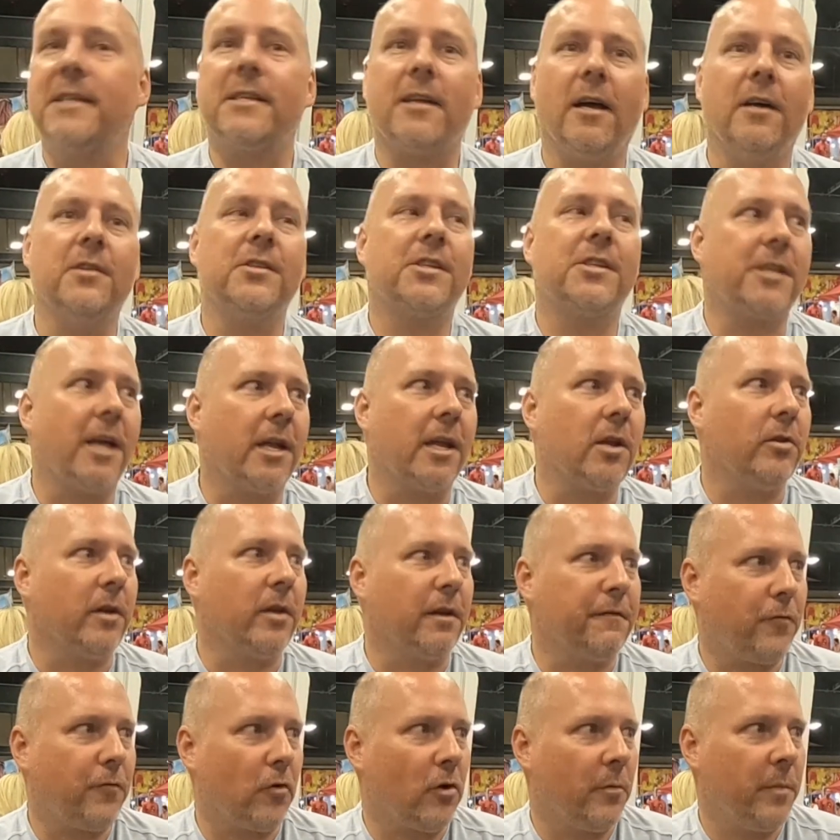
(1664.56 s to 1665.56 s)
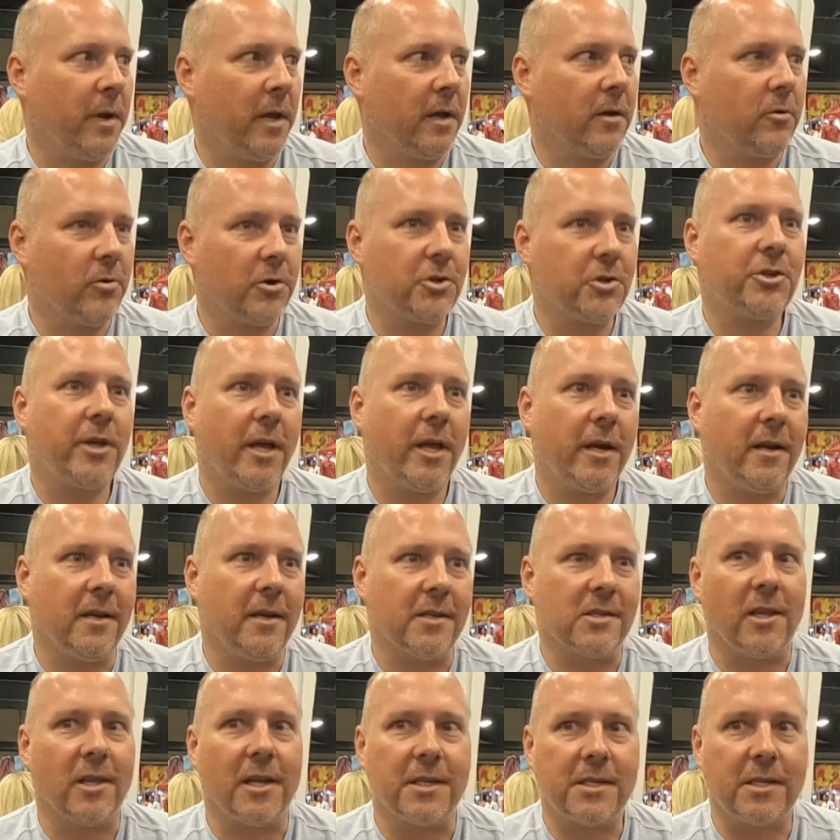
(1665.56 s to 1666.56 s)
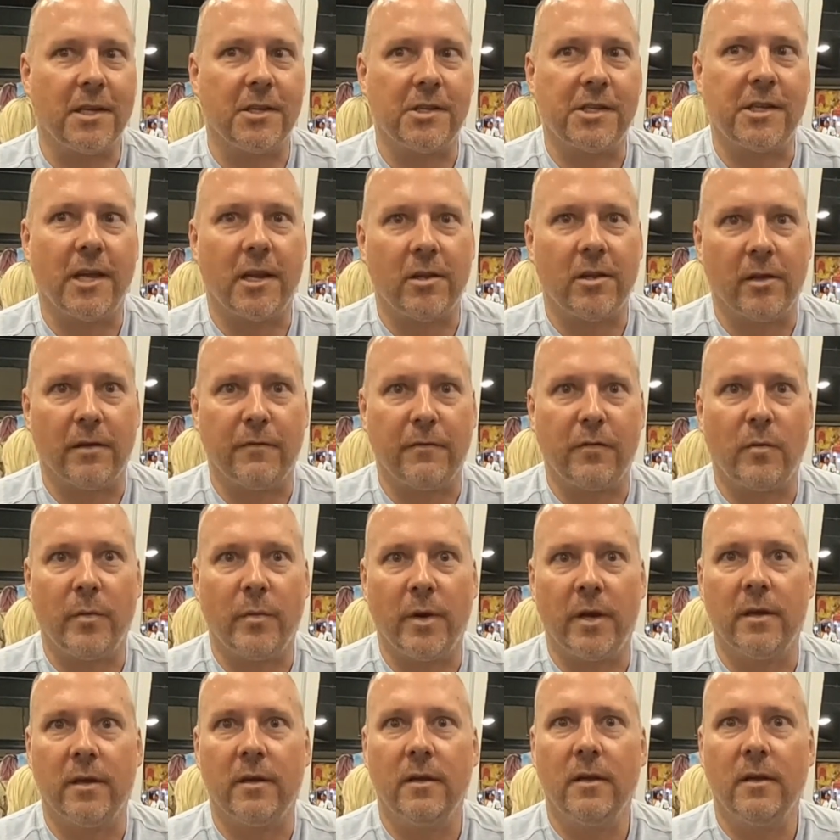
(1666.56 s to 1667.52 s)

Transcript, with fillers: unsettling for me. Christianity is less unsettling for me.